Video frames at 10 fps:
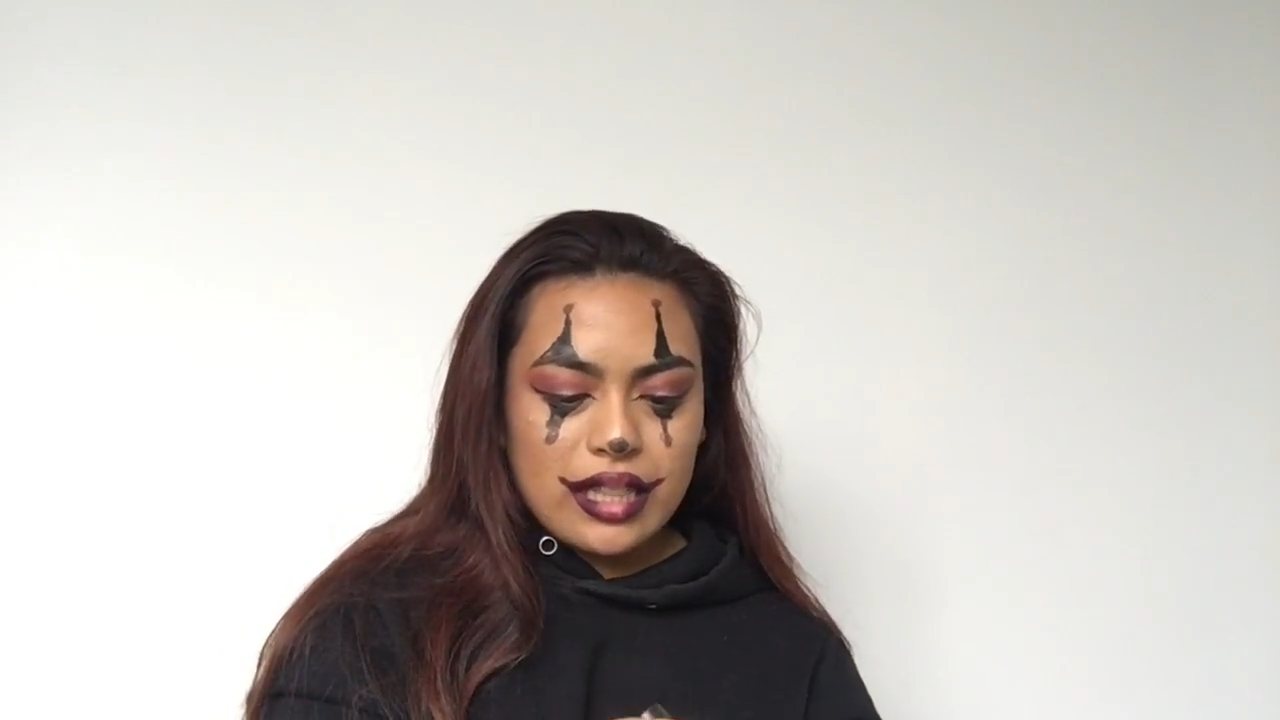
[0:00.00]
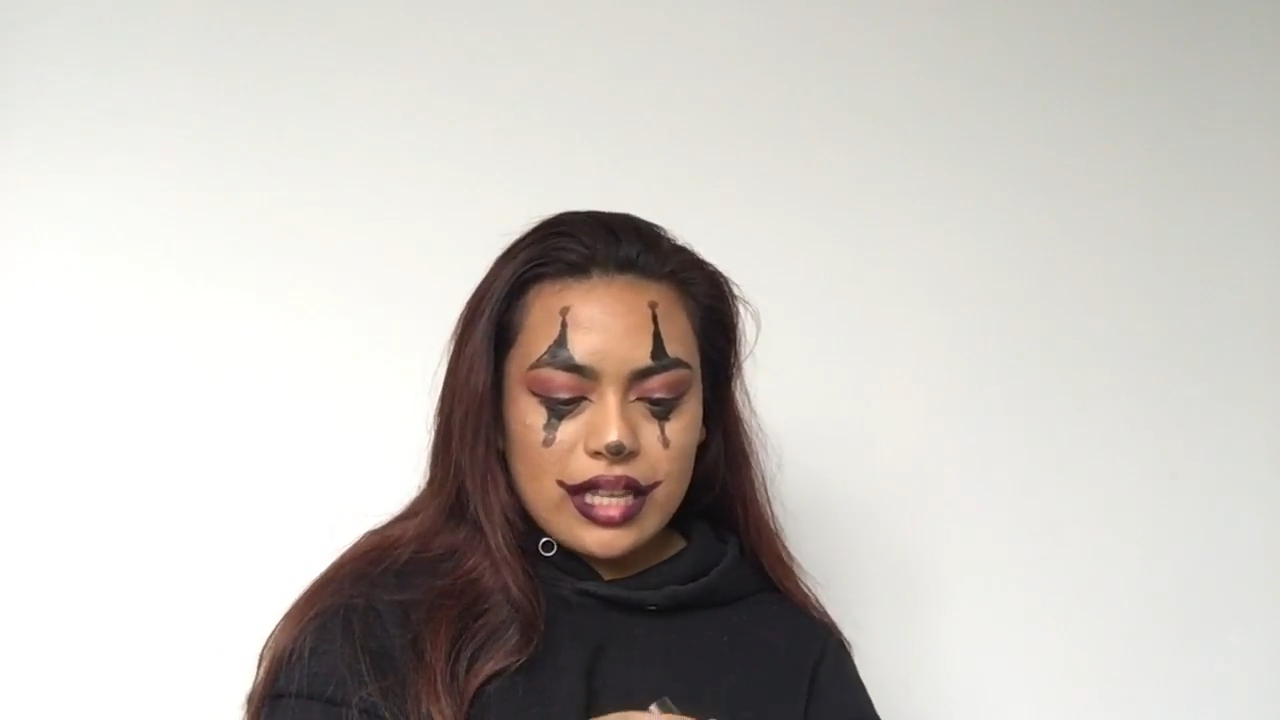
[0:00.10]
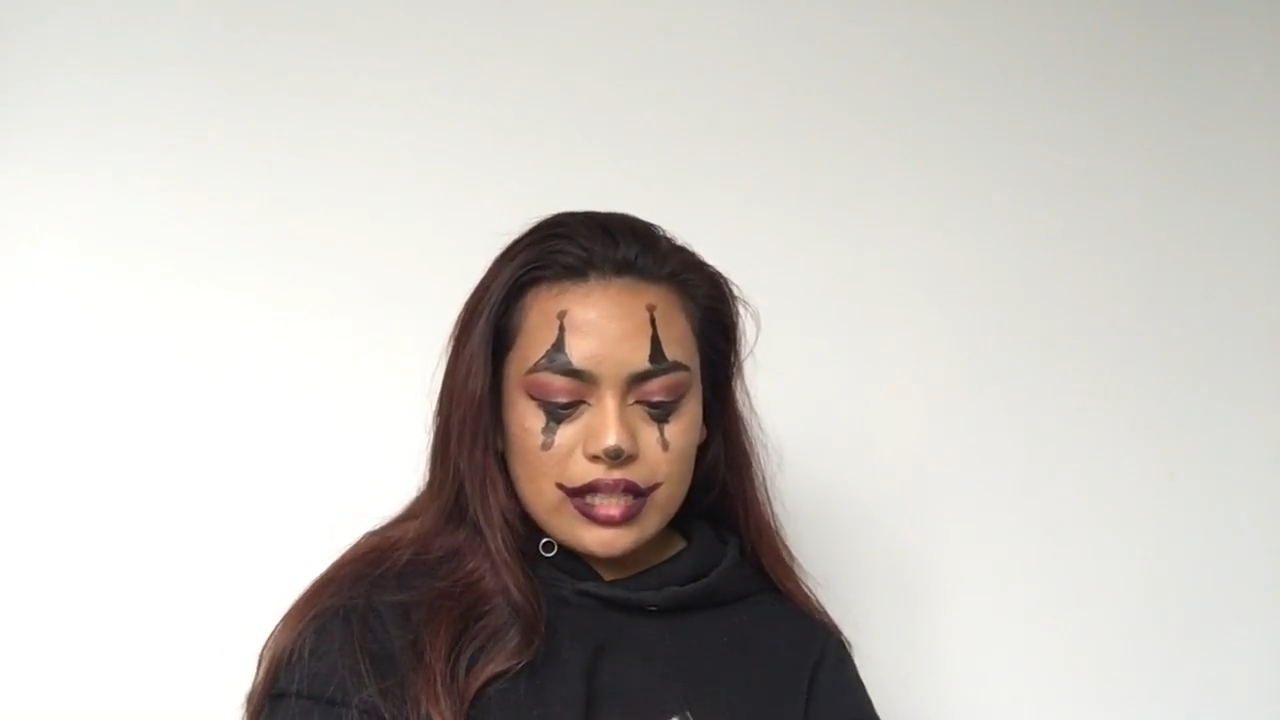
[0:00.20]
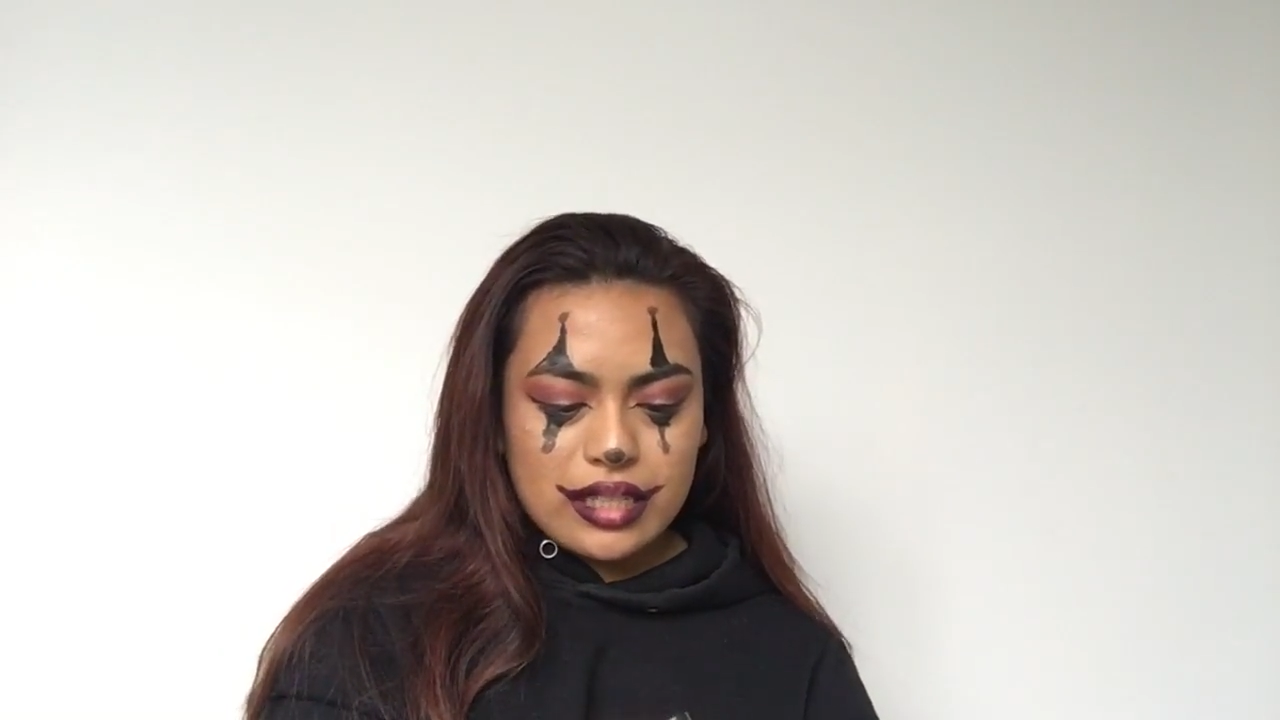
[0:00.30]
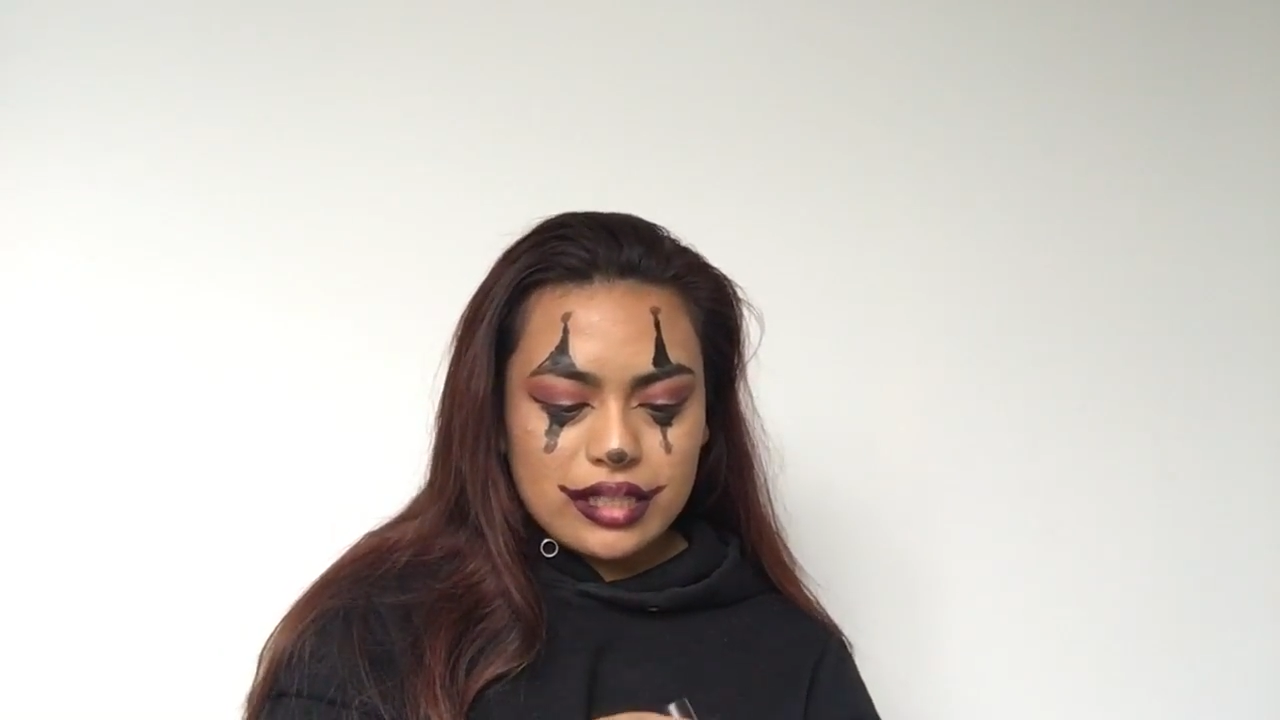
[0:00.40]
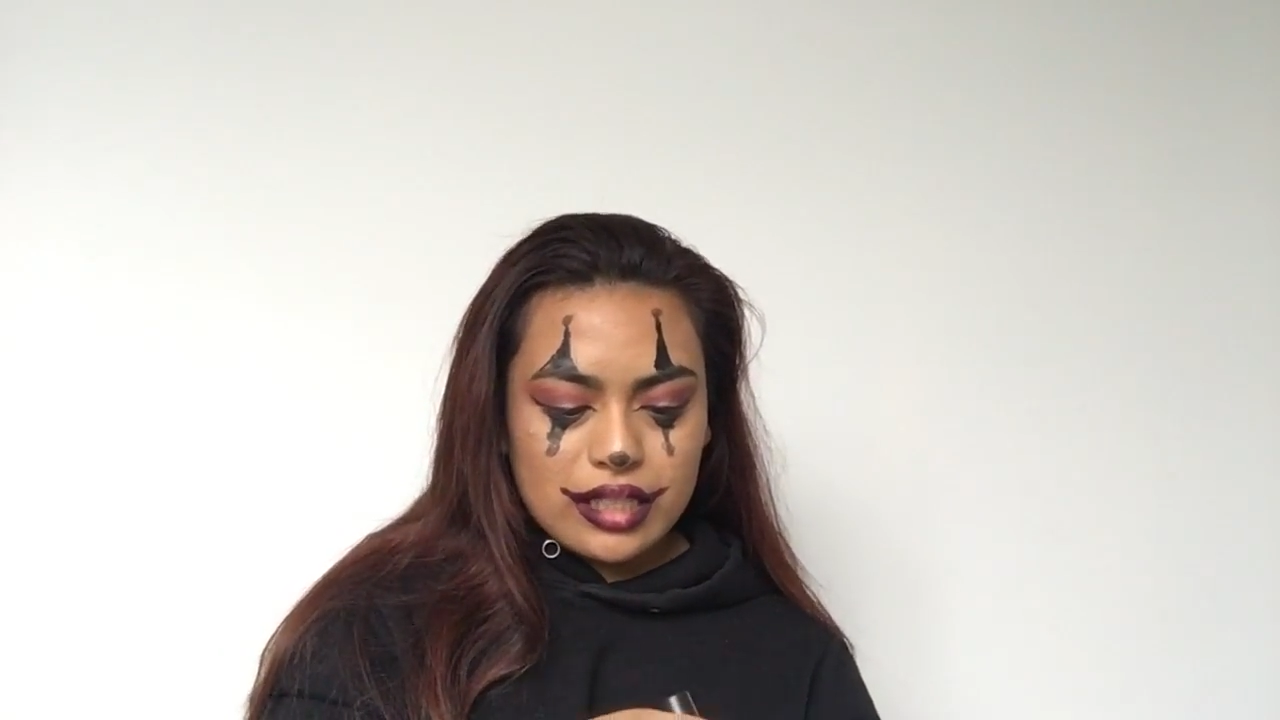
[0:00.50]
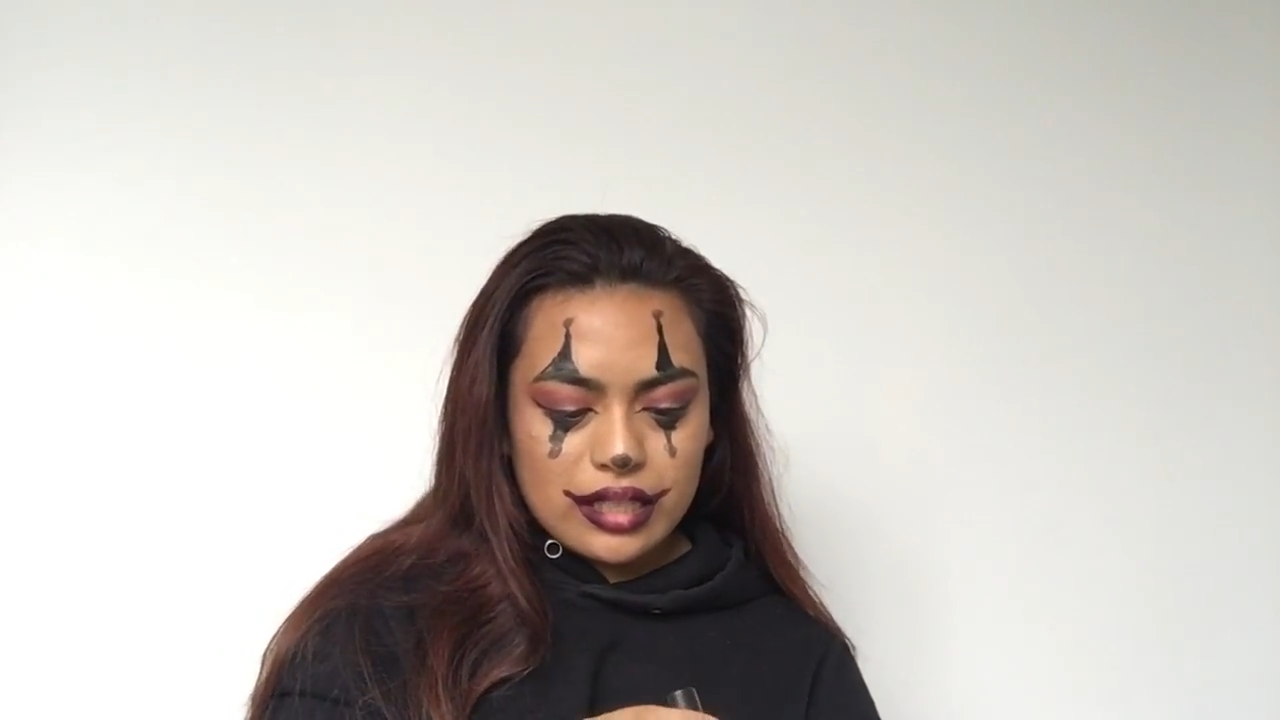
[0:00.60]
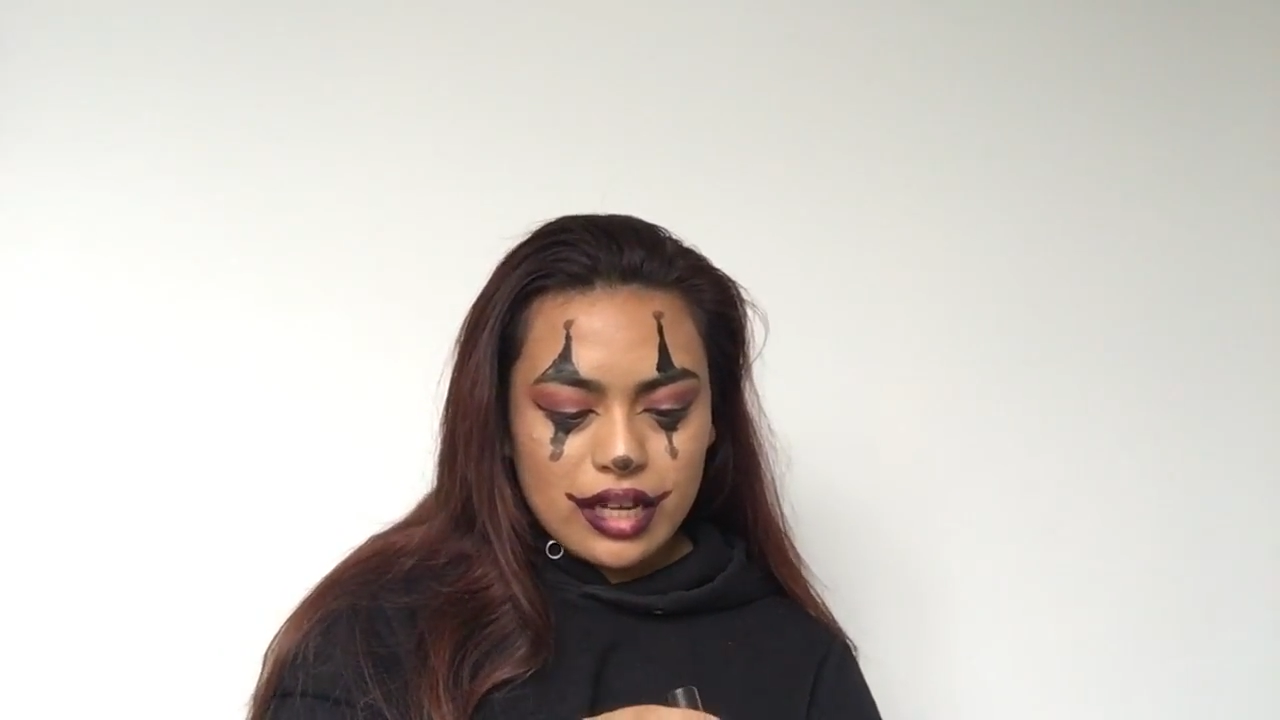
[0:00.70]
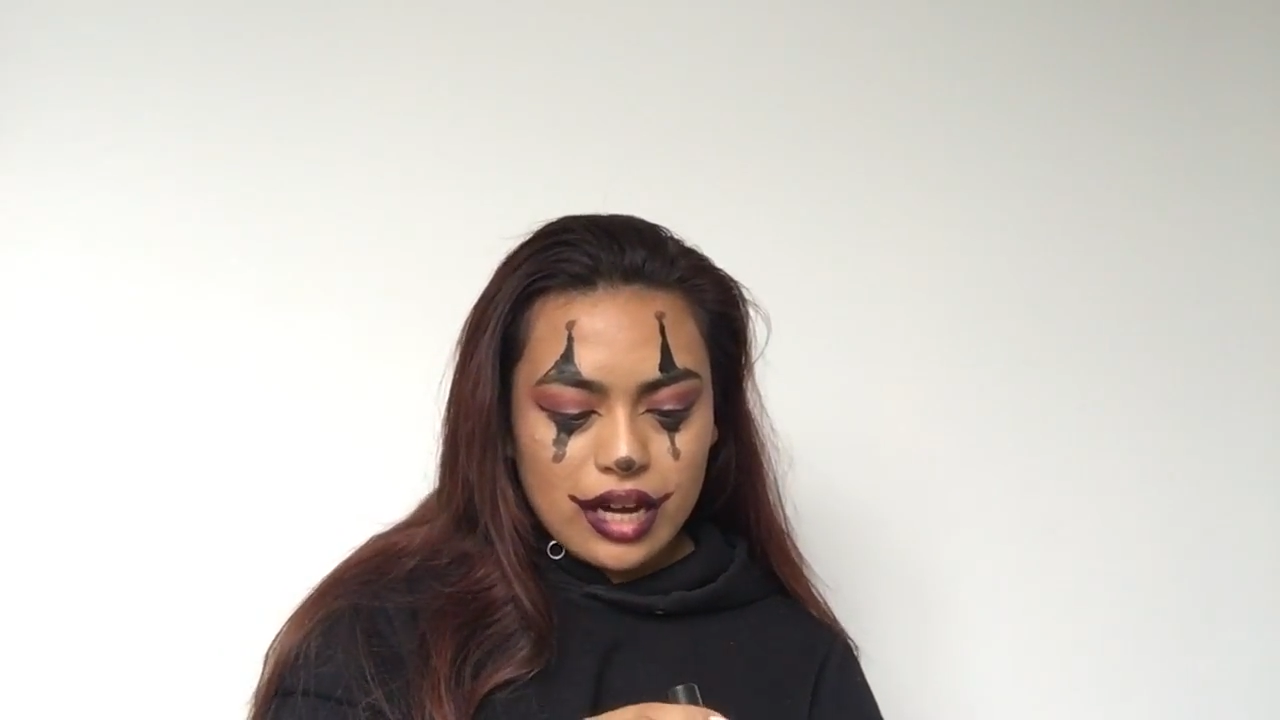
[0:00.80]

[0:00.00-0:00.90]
this is in